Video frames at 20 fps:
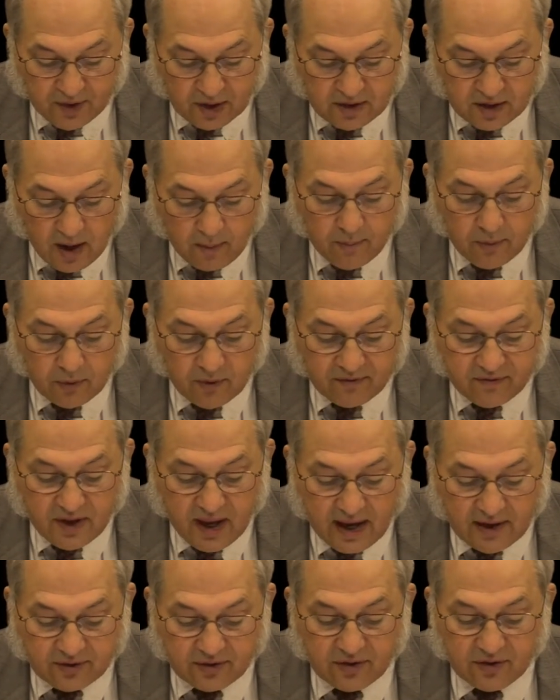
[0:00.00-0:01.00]
number of
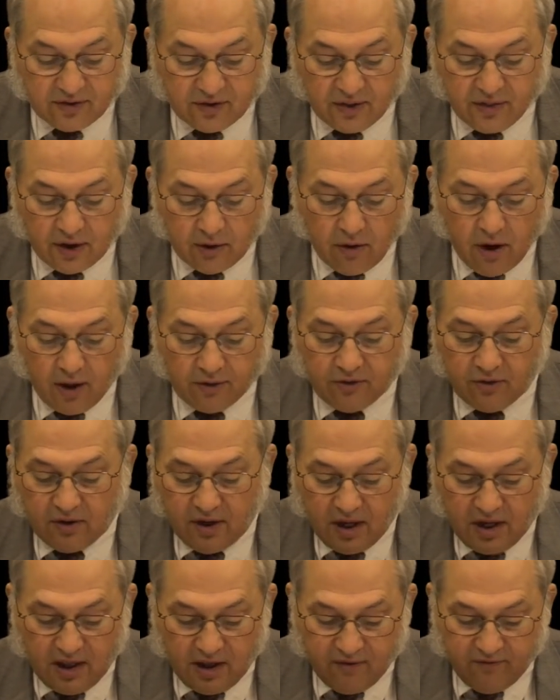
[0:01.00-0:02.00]
cases, and they're also
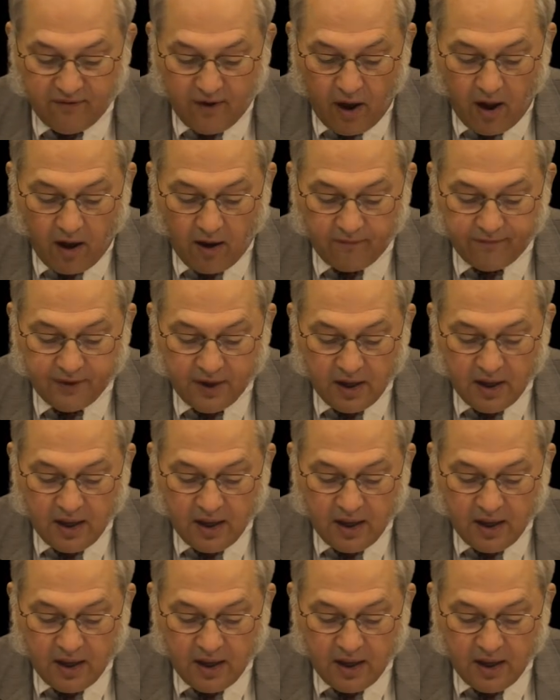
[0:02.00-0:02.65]
getting involved